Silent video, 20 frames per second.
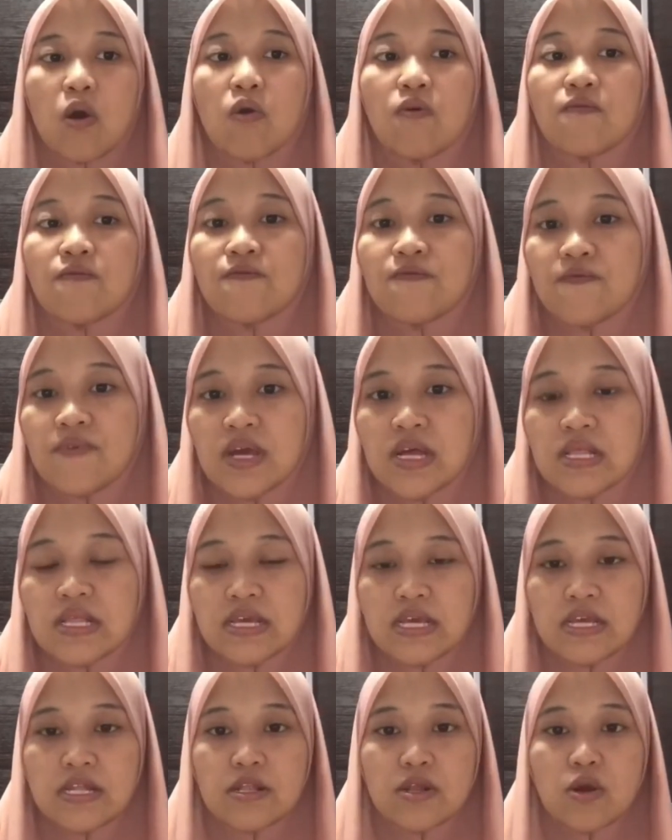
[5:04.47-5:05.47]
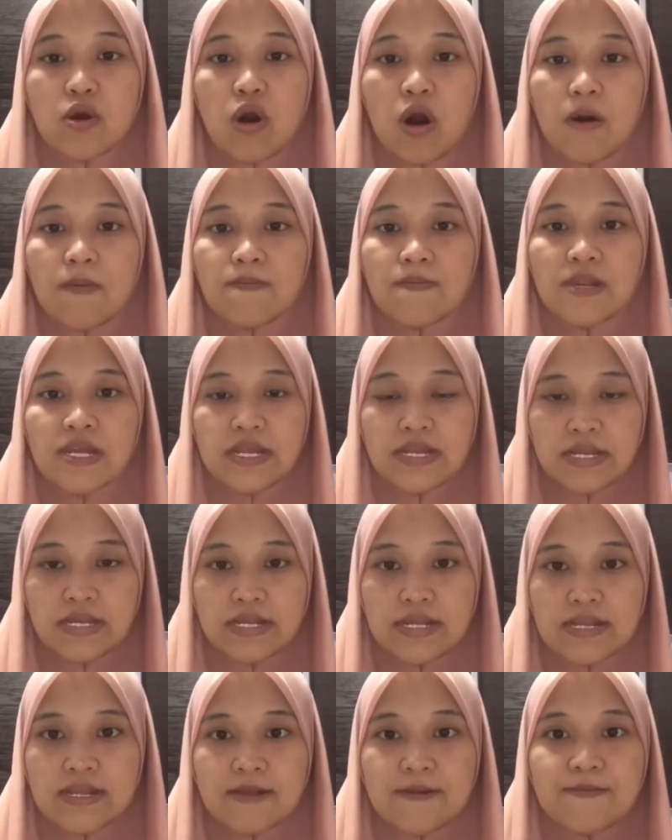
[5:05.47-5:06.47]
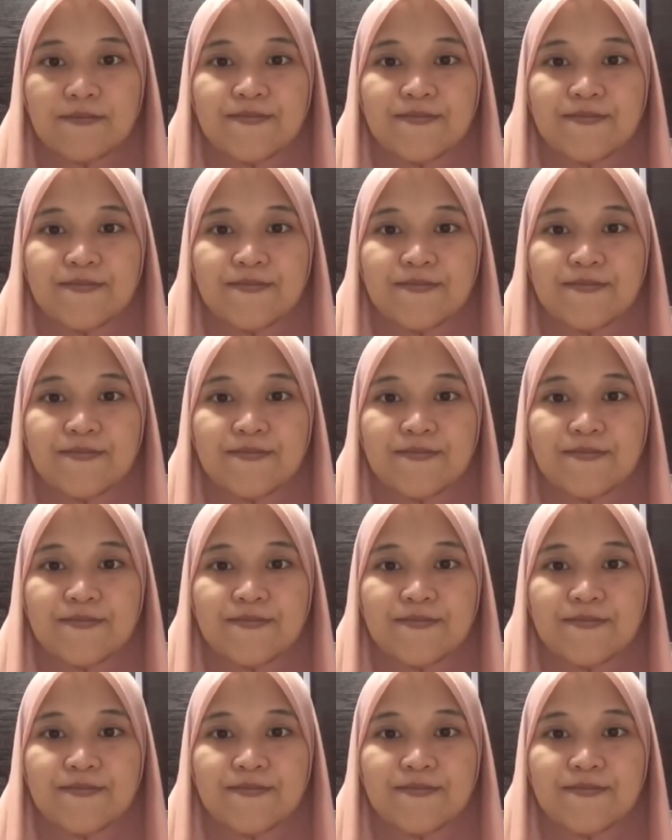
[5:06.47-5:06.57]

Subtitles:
or fail in completeness.